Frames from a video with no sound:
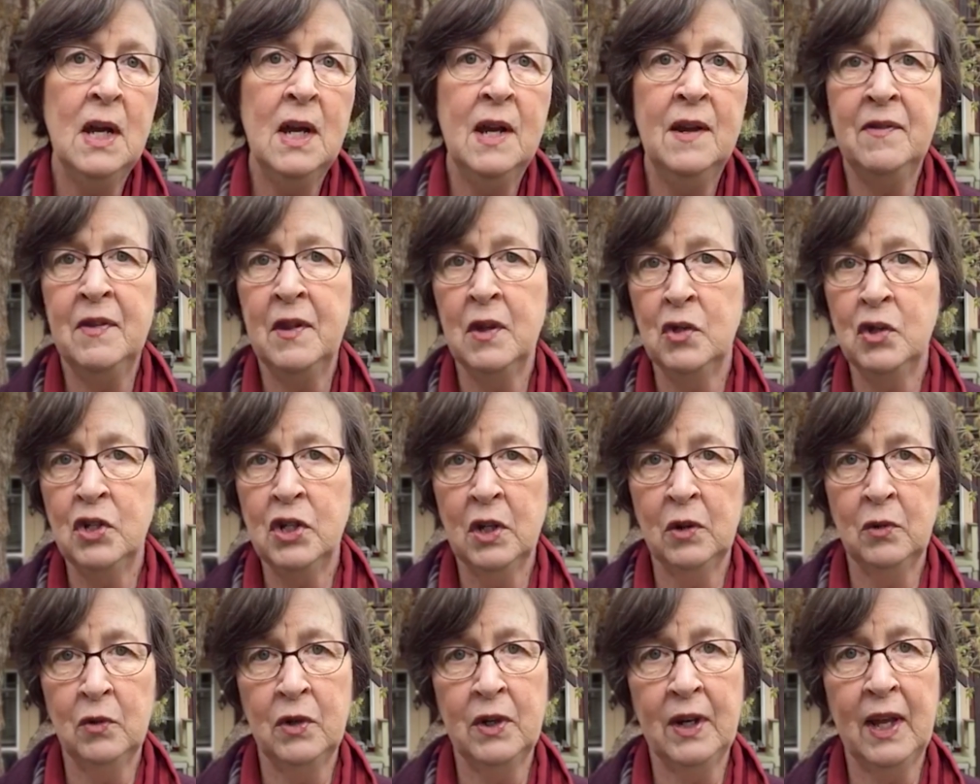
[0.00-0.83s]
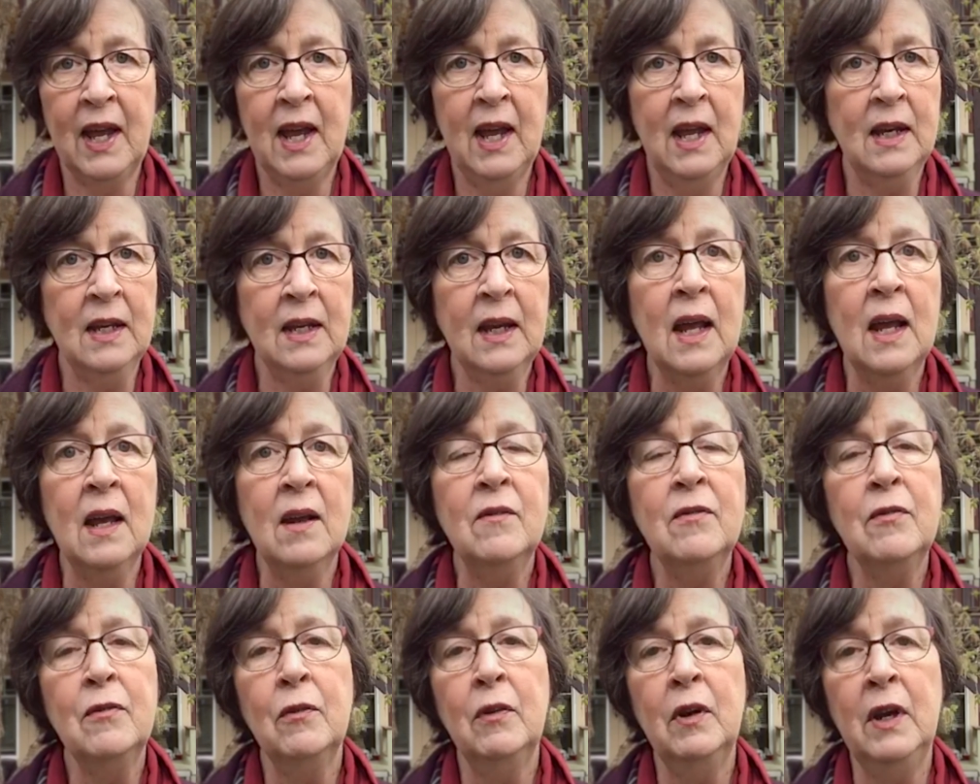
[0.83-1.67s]
if their children can't get
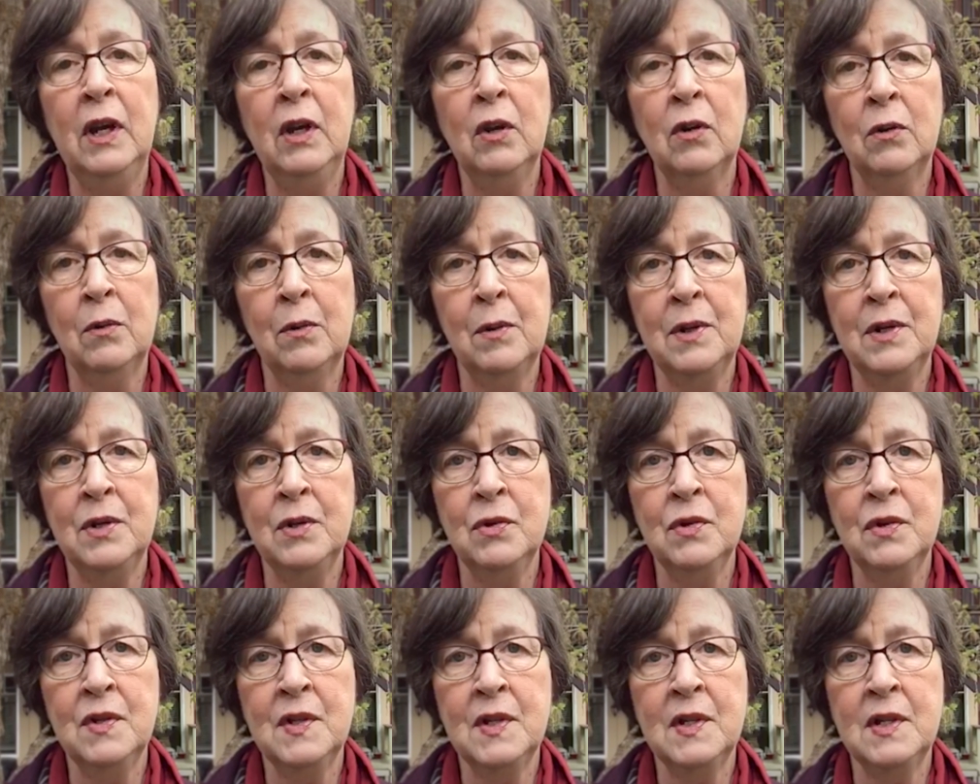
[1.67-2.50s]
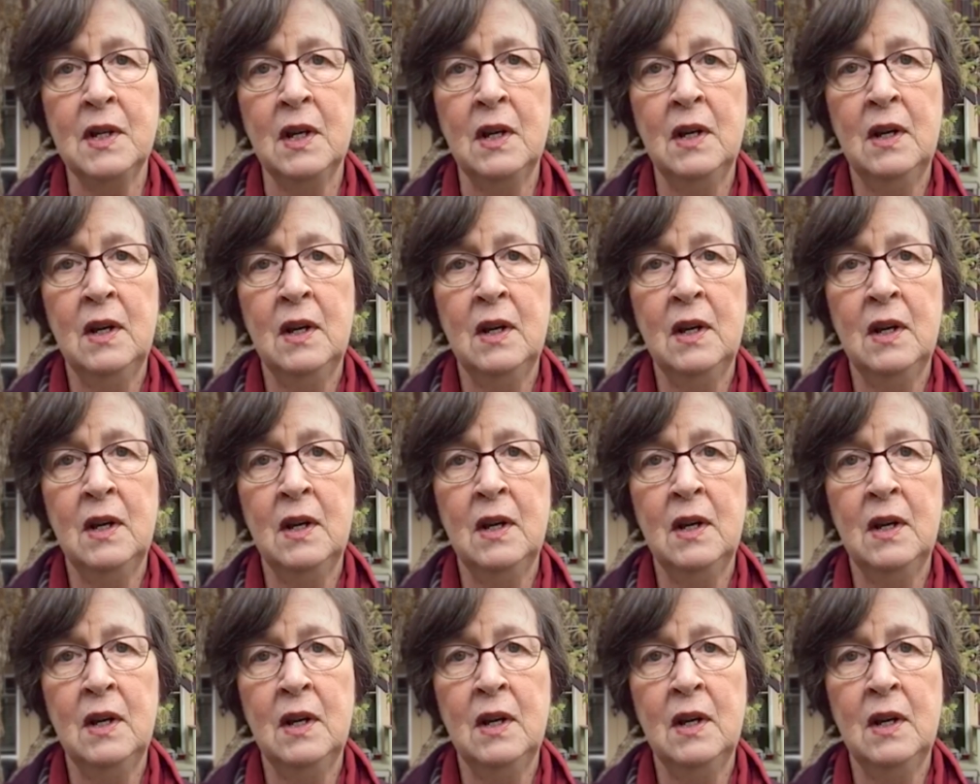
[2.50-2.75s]
free or reduced